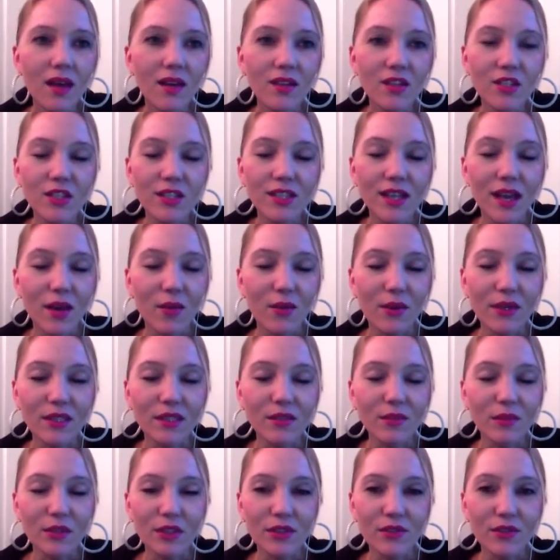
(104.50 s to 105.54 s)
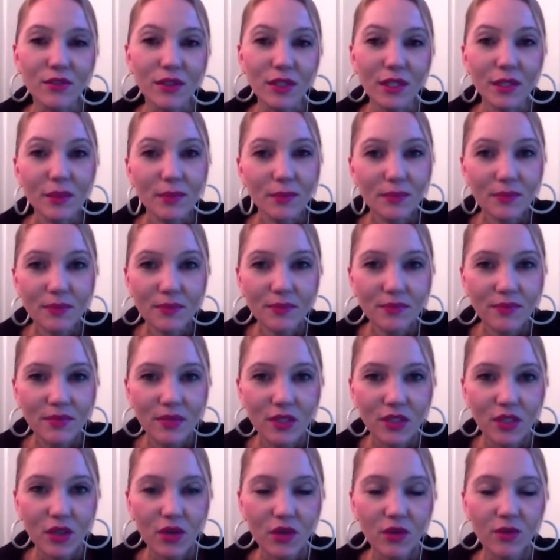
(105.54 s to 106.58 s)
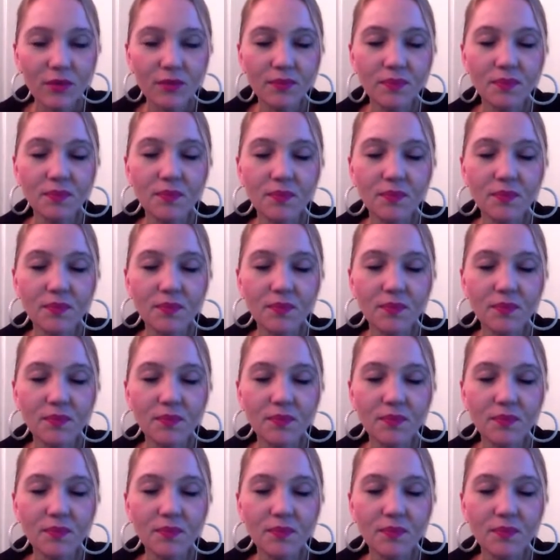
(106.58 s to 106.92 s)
just had way too much freedom. So